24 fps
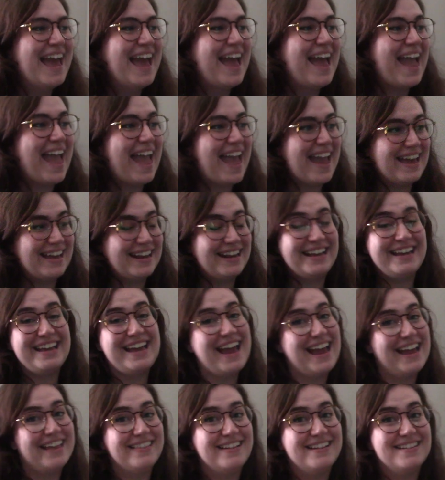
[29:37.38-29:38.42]
And
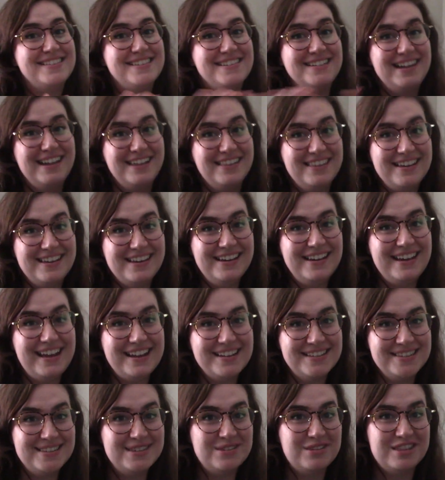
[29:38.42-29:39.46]
again, that's nothing
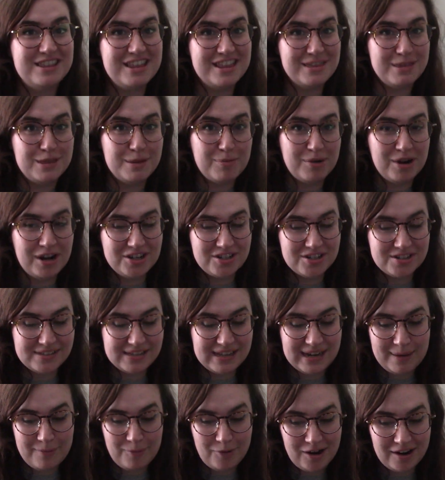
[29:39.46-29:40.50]
against the projects
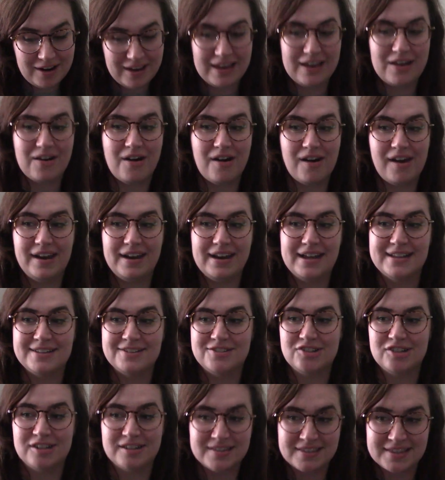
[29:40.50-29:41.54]
that I'm working on.
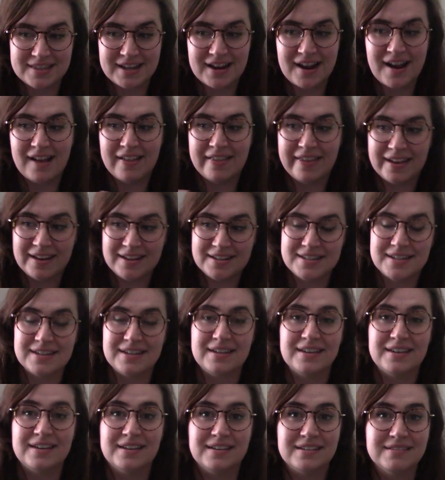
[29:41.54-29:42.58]
It's just that I like
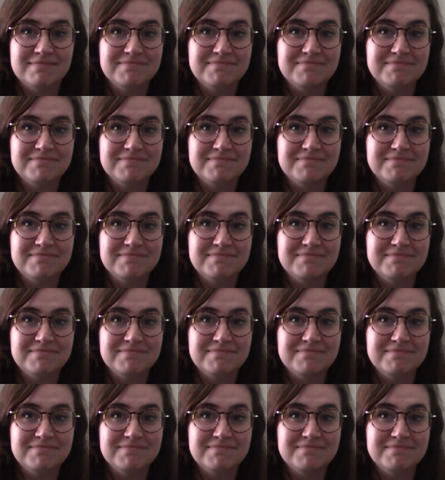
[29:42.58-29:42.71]
to